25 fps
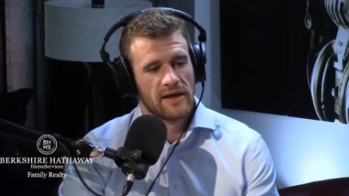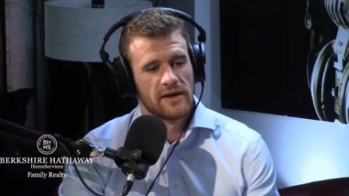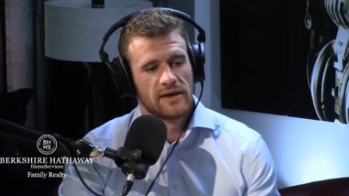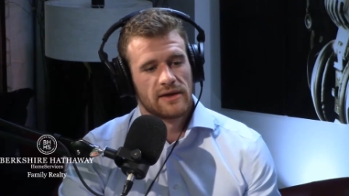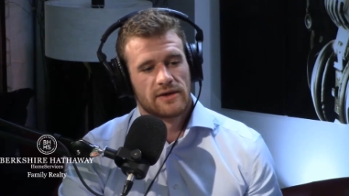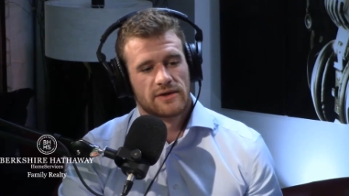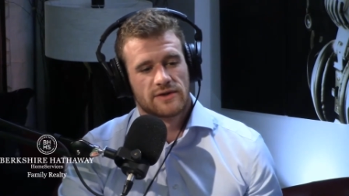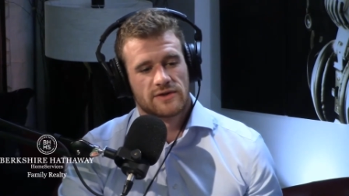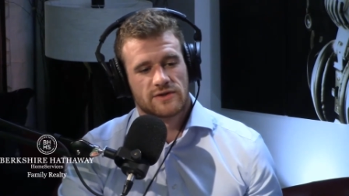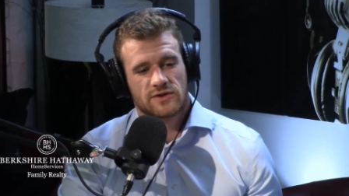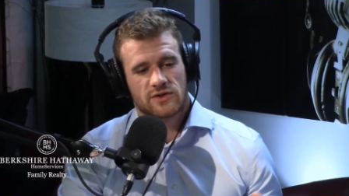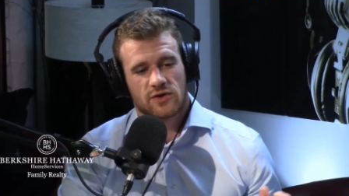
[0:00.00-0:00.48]

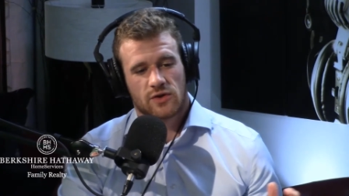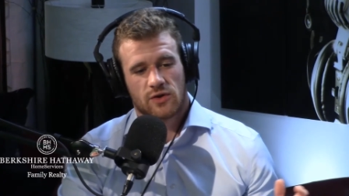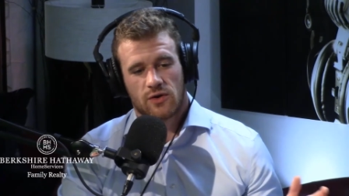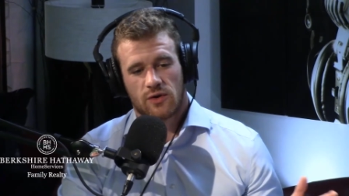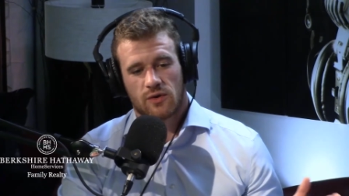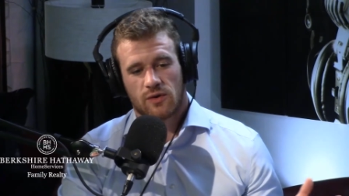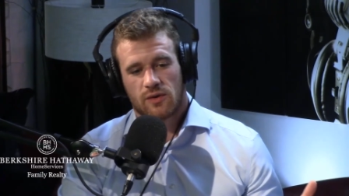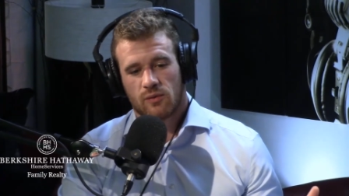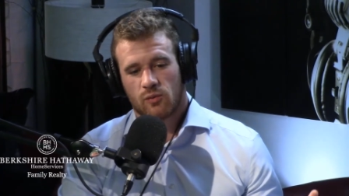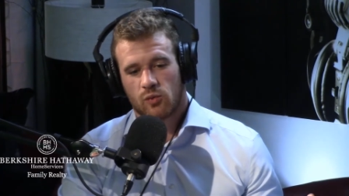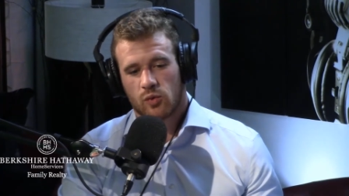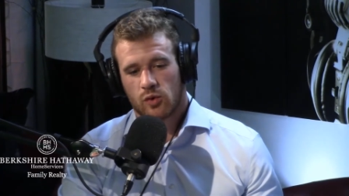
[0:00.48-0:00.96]

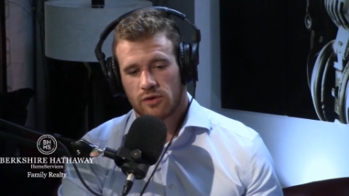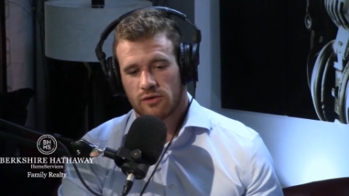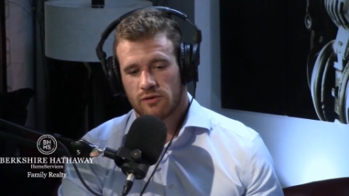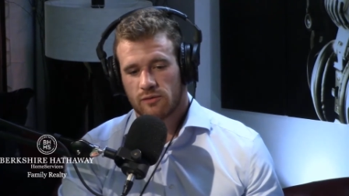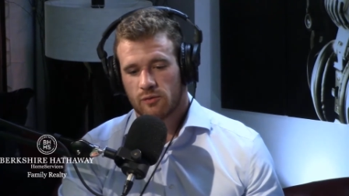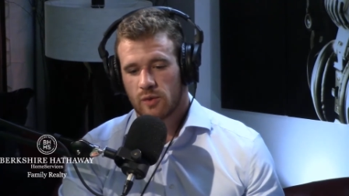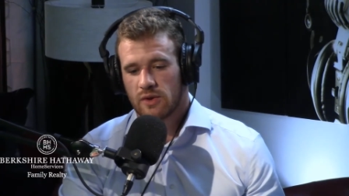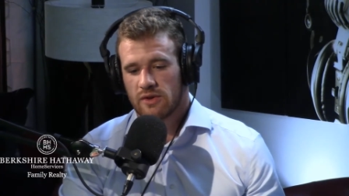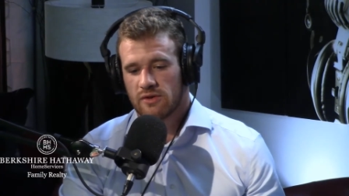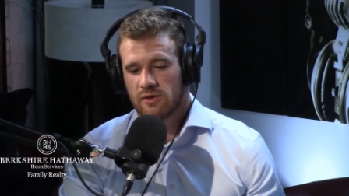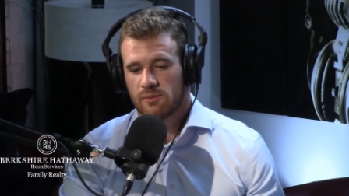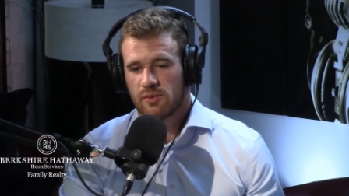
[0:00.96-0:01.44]
So worked
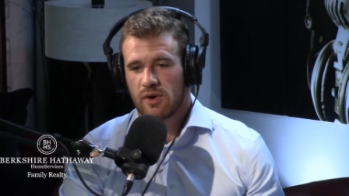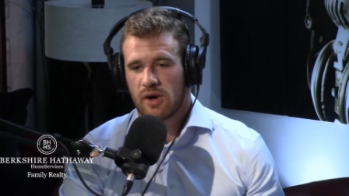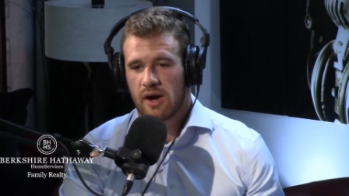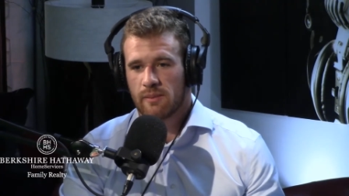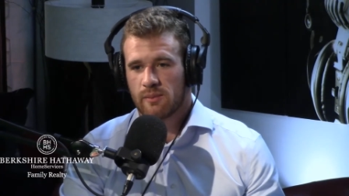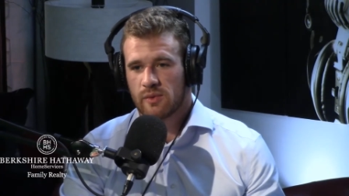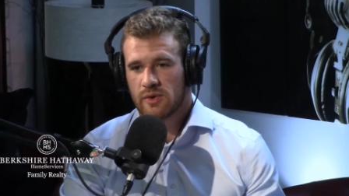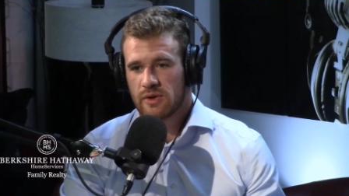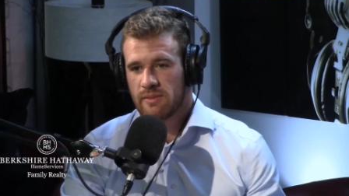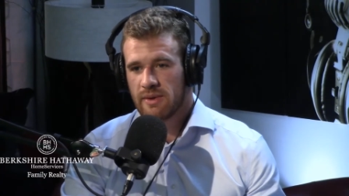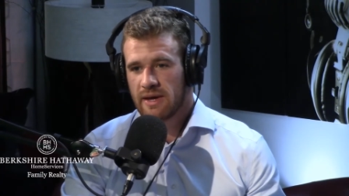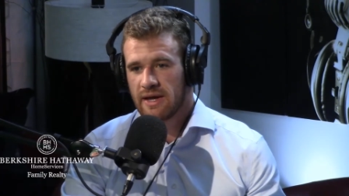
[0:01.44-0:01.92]
with the
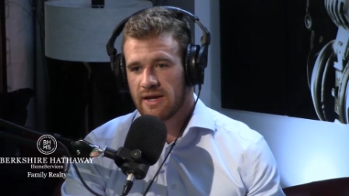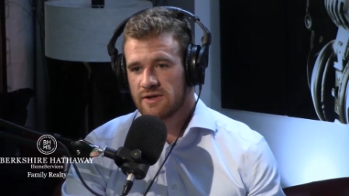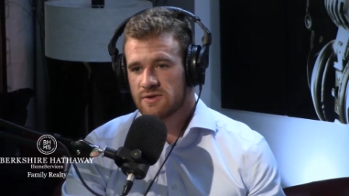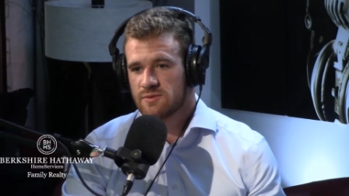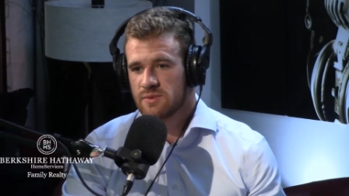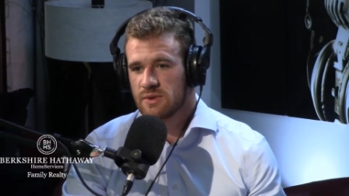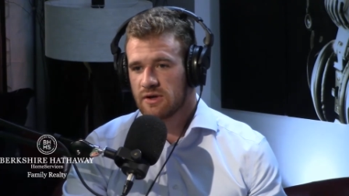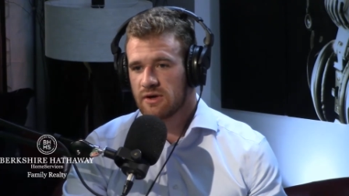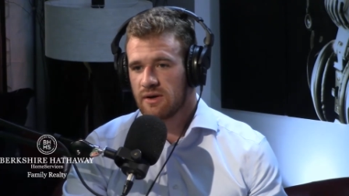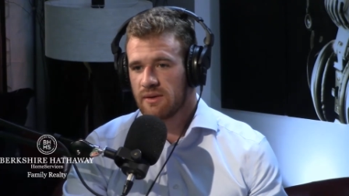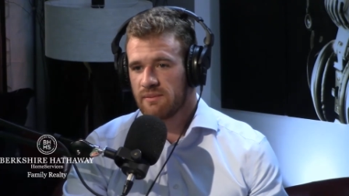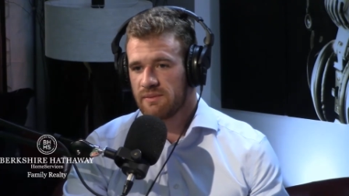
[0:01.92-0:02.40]
property
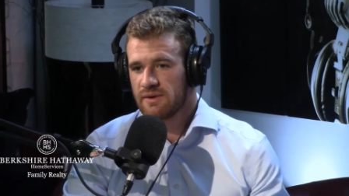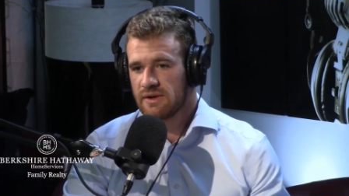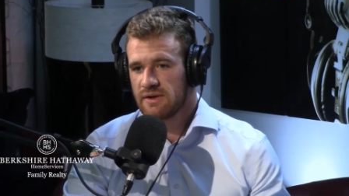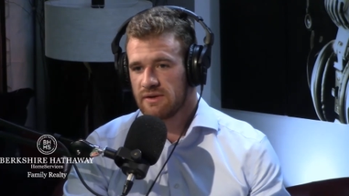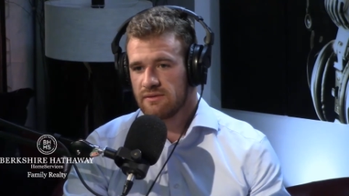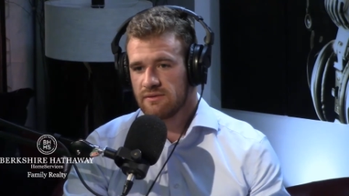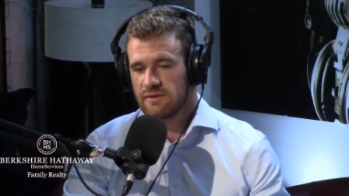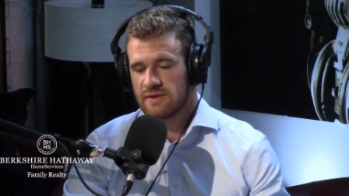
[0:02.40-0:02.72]
management company.